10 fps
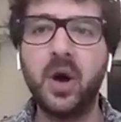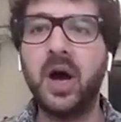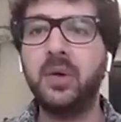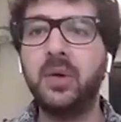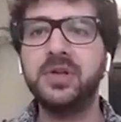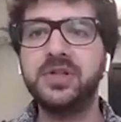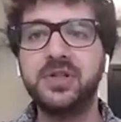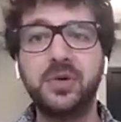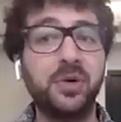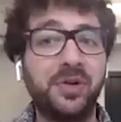I was
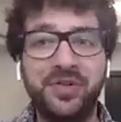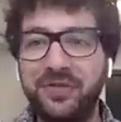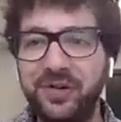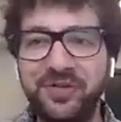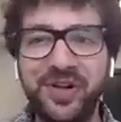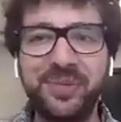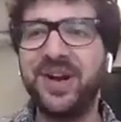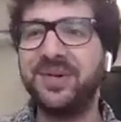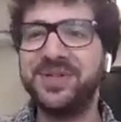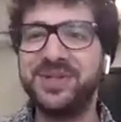doing all of our fulfillment,
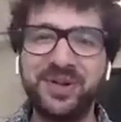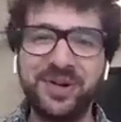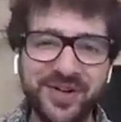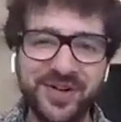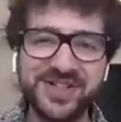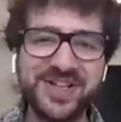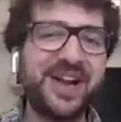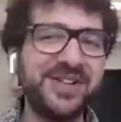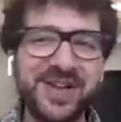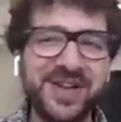I was doing all of our
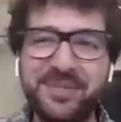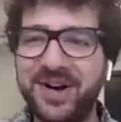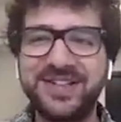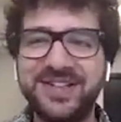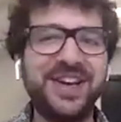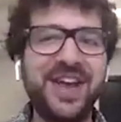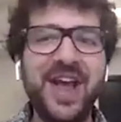sales, our marketing,